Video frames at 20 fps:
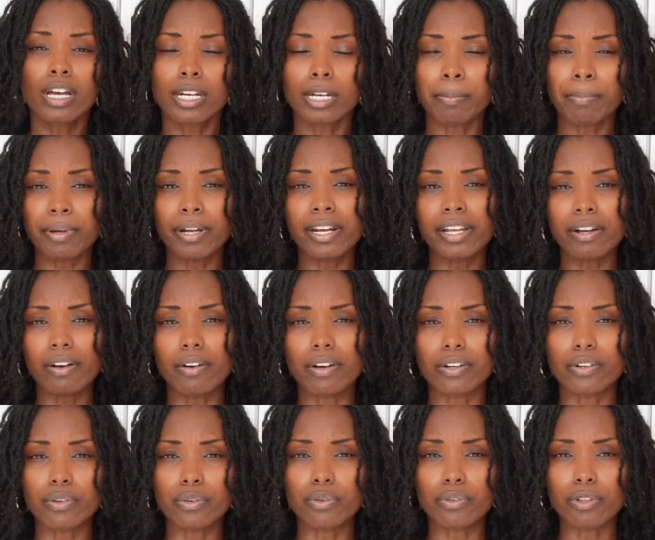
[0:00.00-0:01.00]
depending on
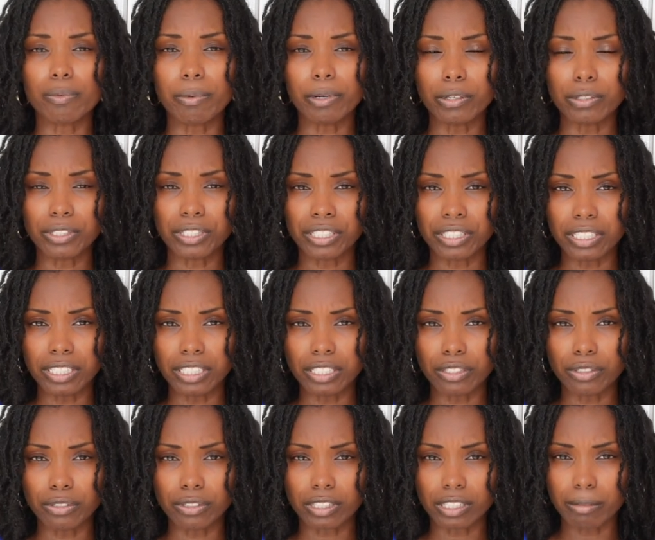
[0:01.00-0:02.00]
who the person is
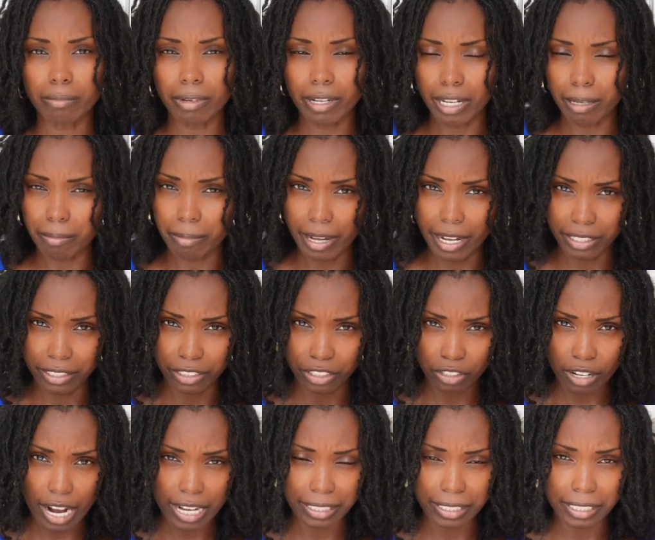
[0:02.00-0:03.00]
who's committing mass
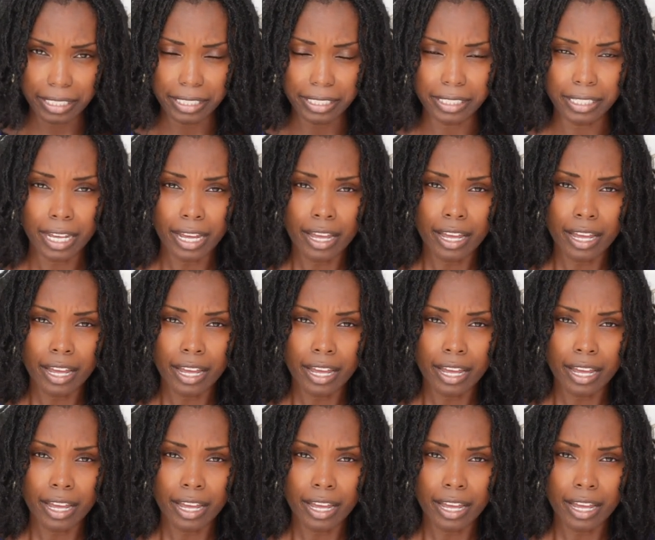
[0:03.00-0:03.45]
atrocities.